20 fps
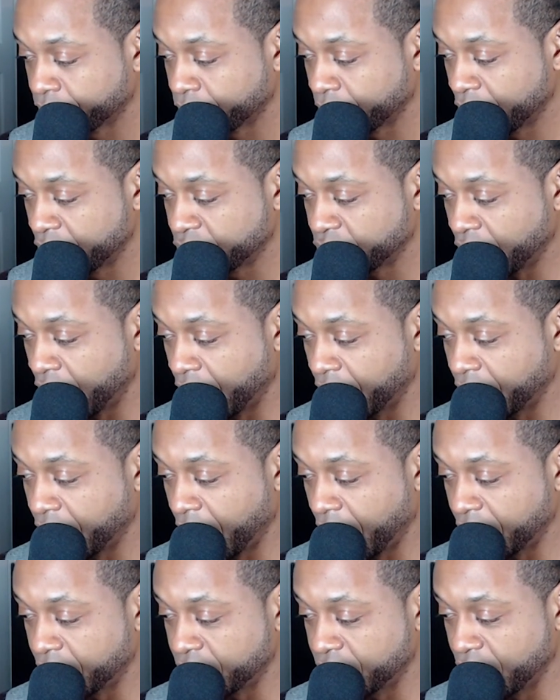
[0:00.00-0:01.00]
So I'm
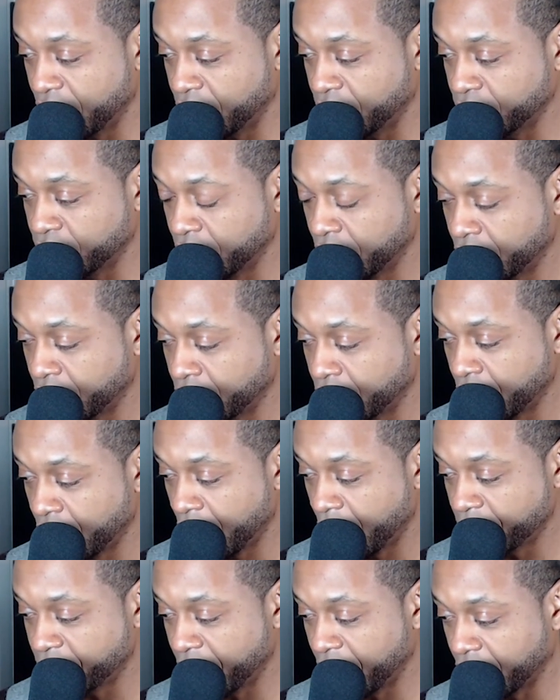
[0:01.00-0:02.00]

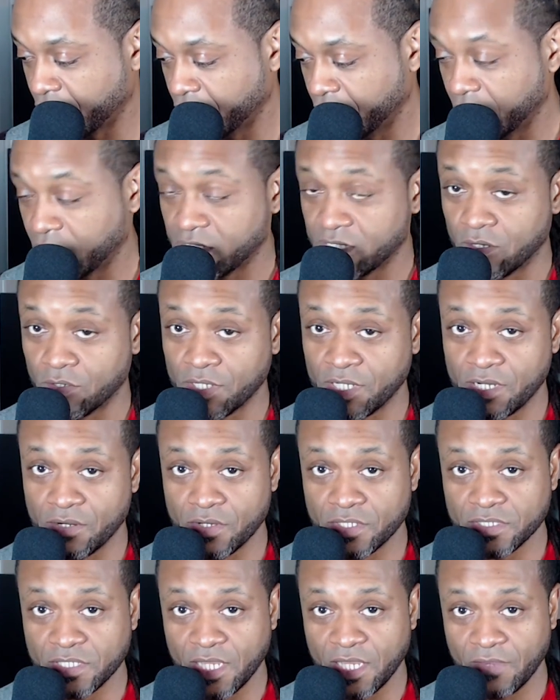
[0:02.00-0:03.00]
not going to get on here and
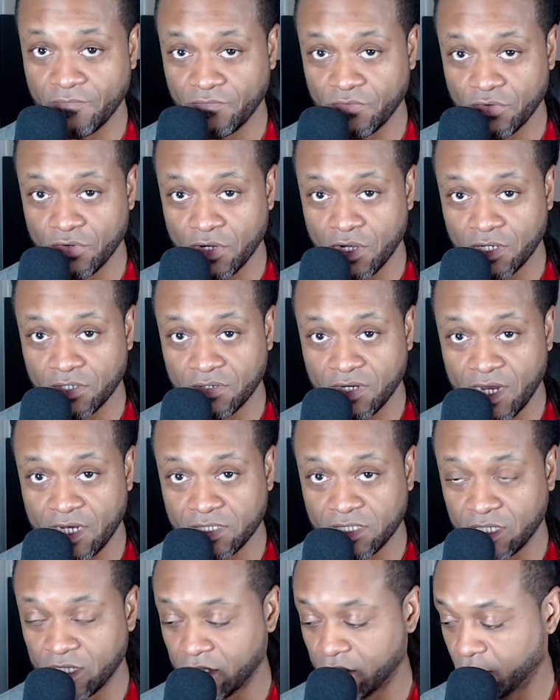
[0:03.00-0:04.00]
say if you're under
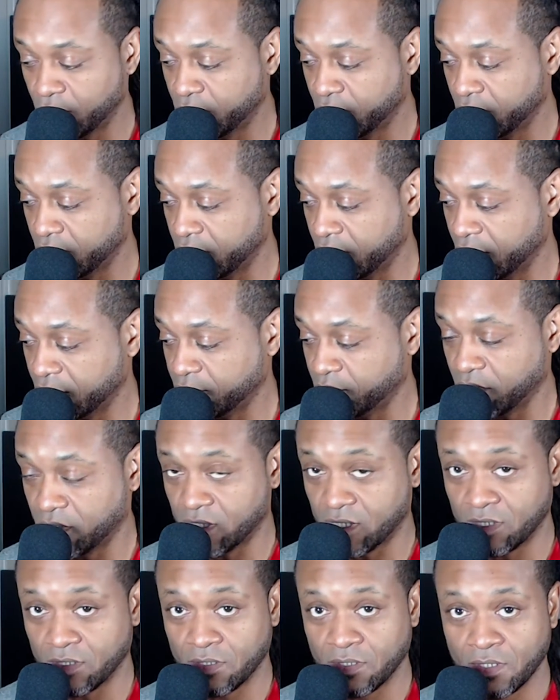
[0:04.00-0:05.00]
18, you should just
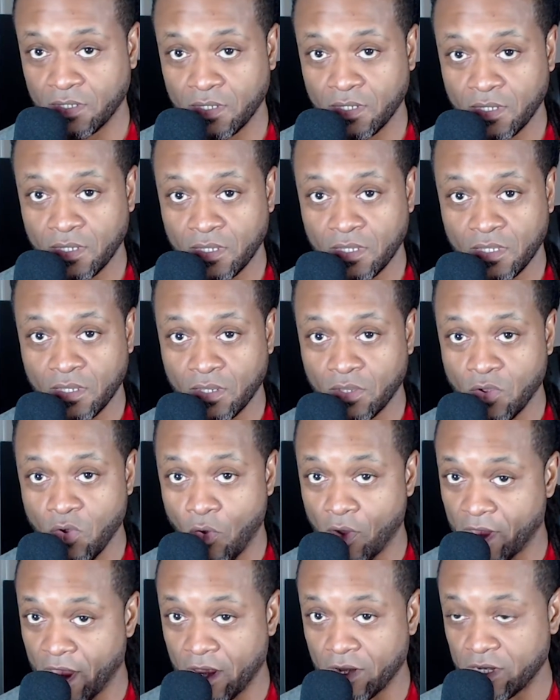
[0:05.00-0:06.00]
be
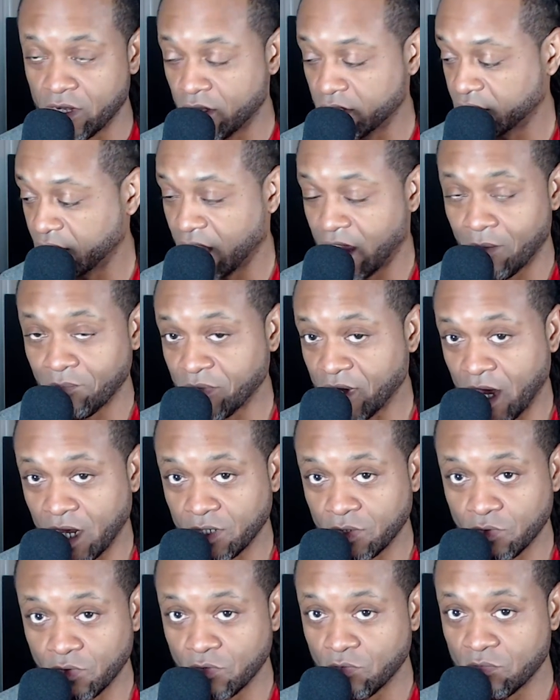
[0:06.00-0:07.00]
going out here and say, I'm not
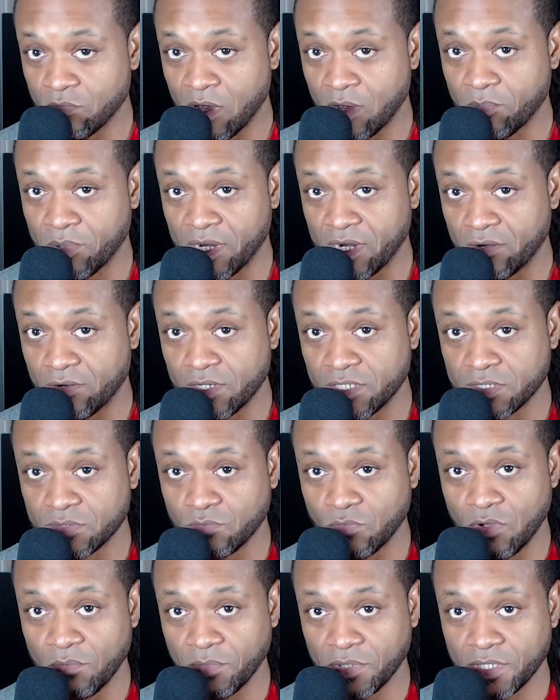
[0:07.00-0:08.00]
doing what my parents
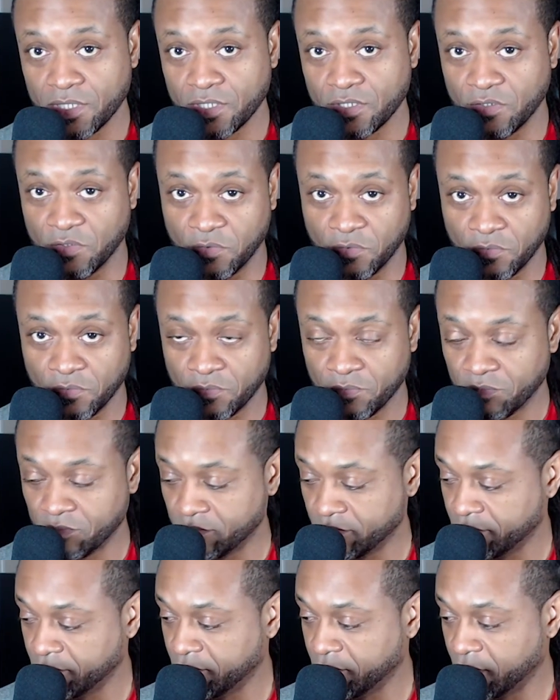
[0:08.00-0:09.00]
want me to do
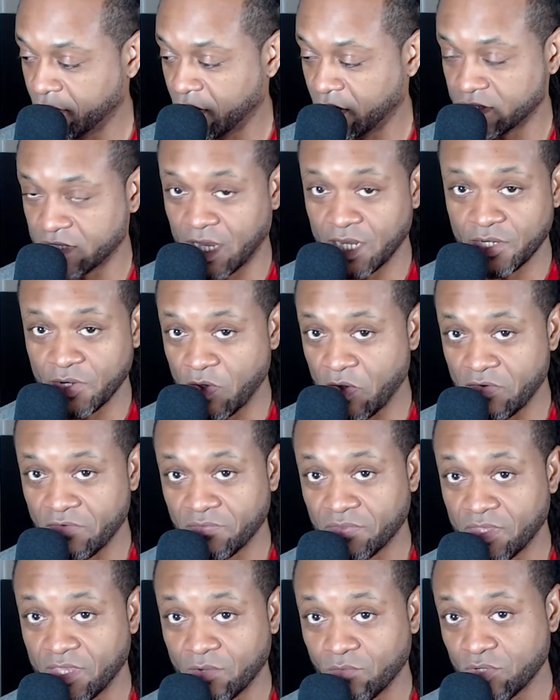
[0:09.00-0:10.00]
because I know
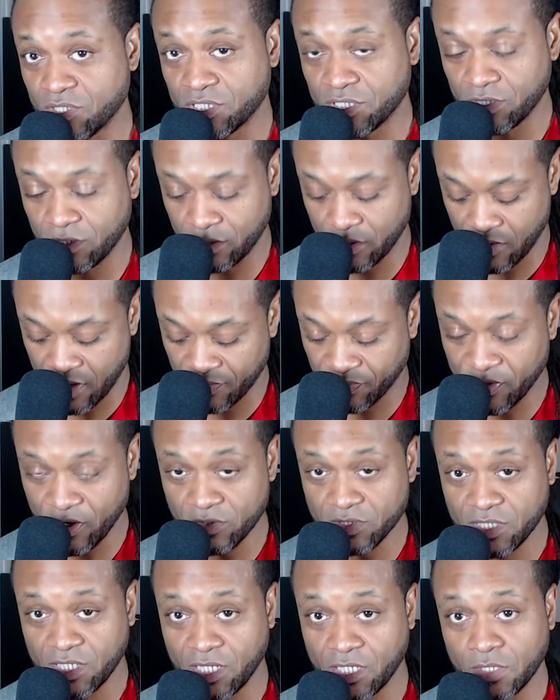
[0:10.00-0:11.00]
everything, which, at
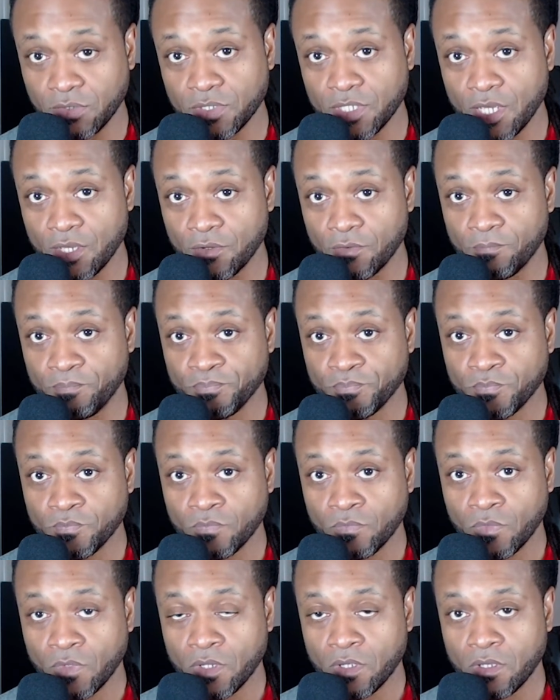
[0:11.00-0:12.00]
13, you don't.
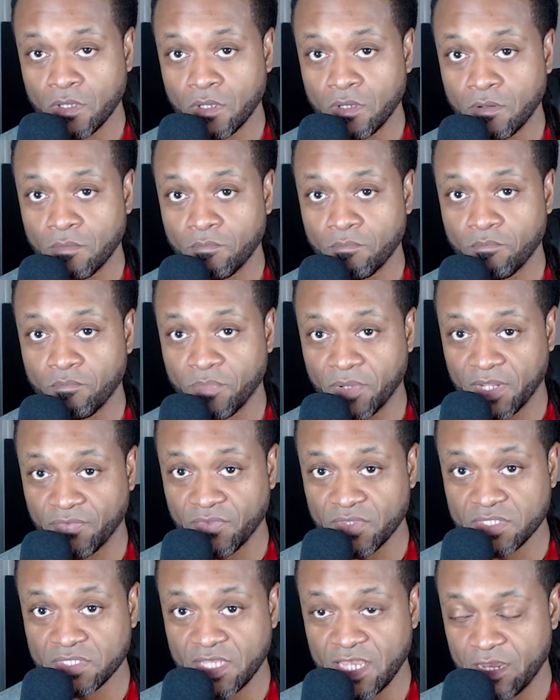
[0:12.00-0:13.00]
But at the
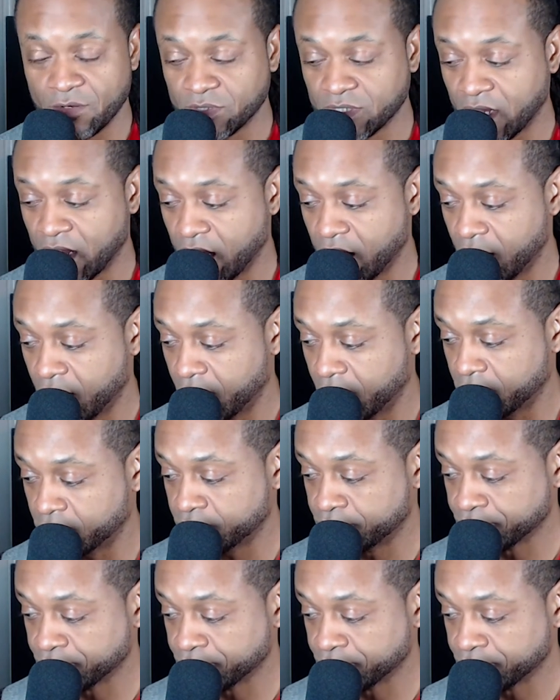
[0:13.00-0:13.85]
same time,